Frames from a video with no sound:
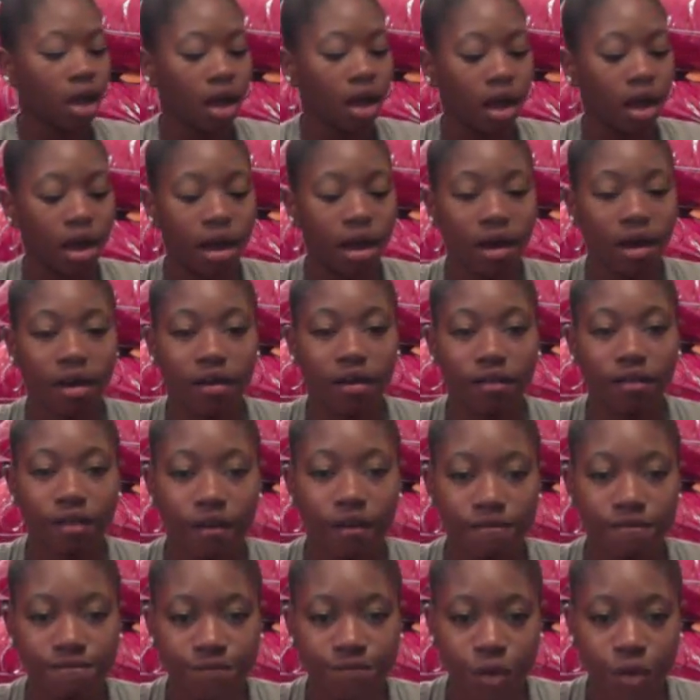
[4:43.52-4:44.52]
have um,
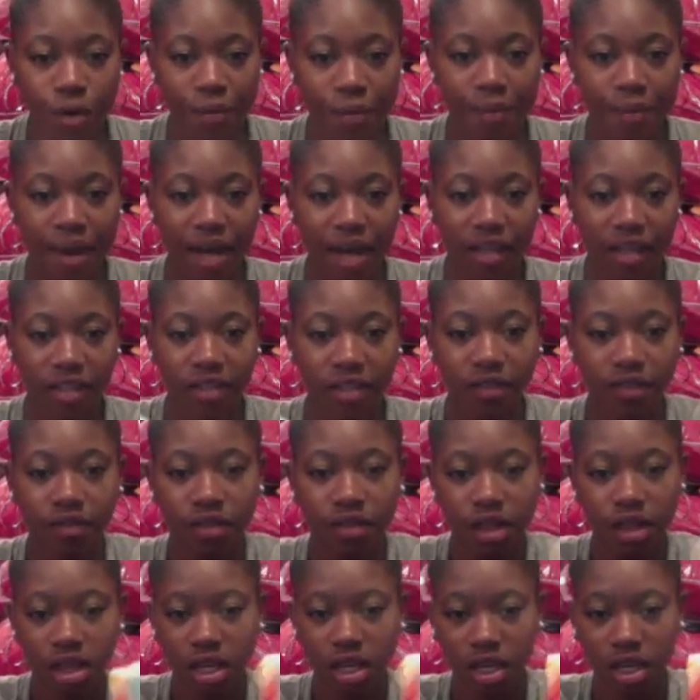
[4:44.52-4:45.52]
four packs of
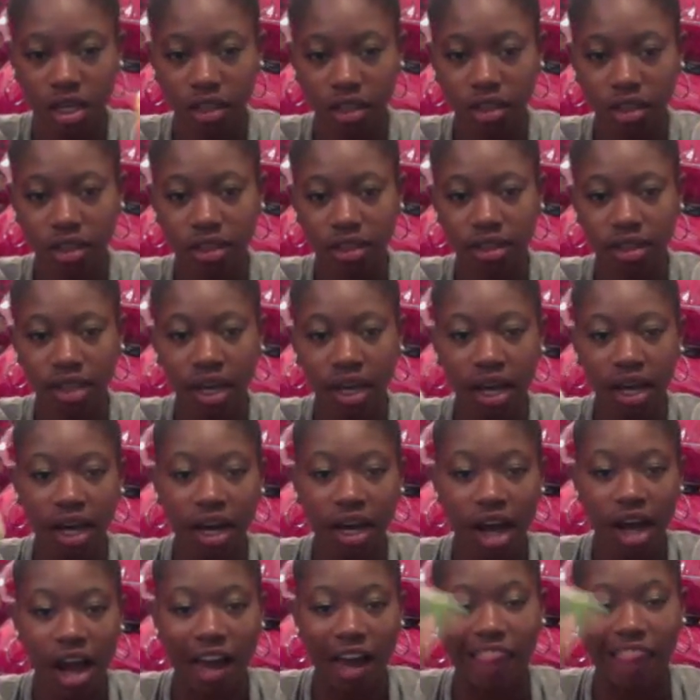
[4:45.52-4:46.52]
these.
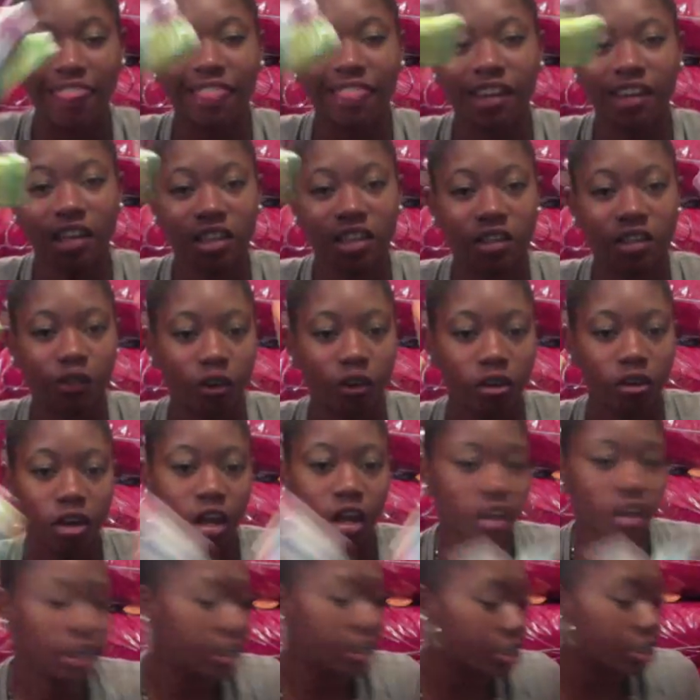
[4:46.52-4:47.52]
I got these for a dollar.
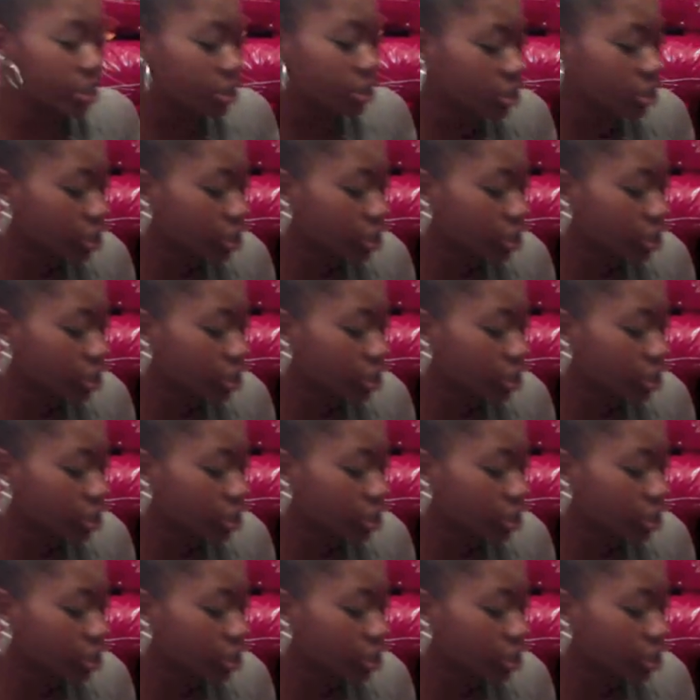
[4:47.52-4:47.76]
So,